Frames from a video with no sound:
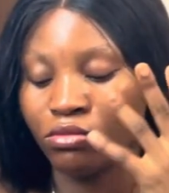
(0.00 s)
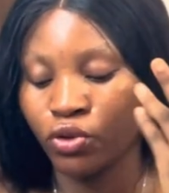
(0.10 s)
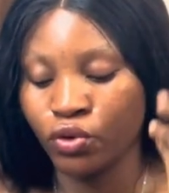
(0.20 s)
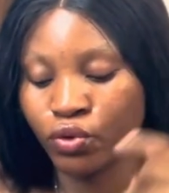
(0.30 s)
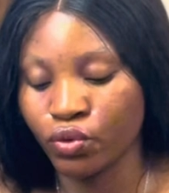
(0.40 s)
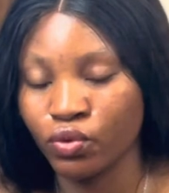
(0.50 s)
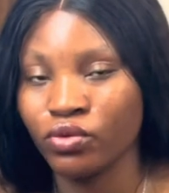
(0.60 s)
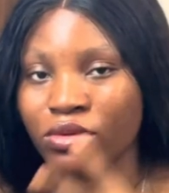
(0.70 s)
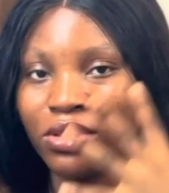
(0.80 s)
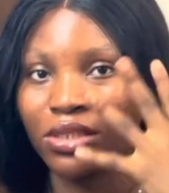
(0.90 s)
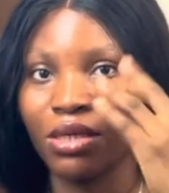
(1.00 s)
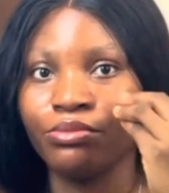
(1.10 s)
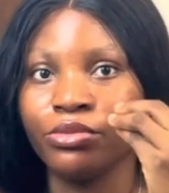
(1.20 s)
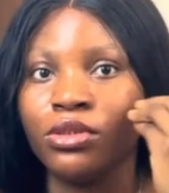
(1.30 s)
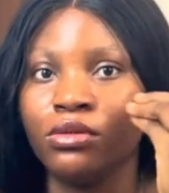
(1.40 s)
so it can
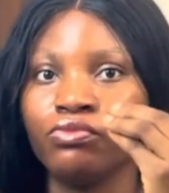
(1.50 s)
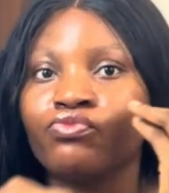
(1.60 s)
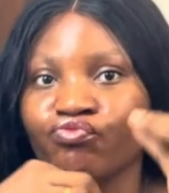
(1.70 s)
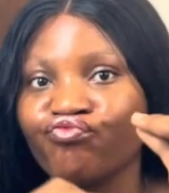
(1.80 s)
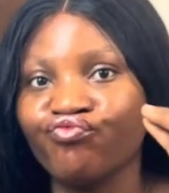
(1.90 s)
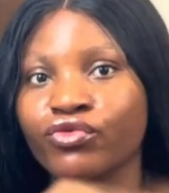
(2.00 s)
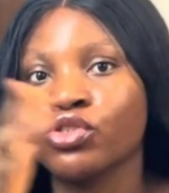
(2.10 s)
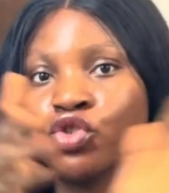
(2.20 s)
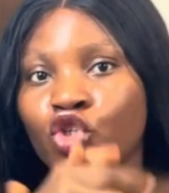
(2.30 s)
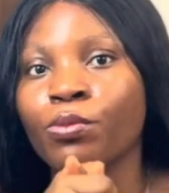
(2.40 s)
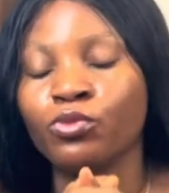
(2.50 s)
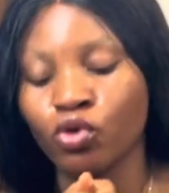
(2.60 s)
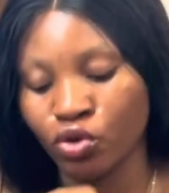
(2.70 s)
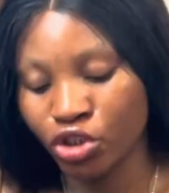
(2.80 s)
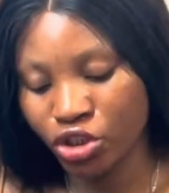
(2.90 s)
be top
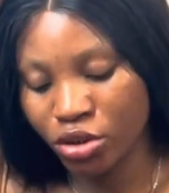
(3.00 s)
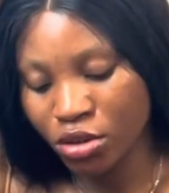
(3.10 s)
notch.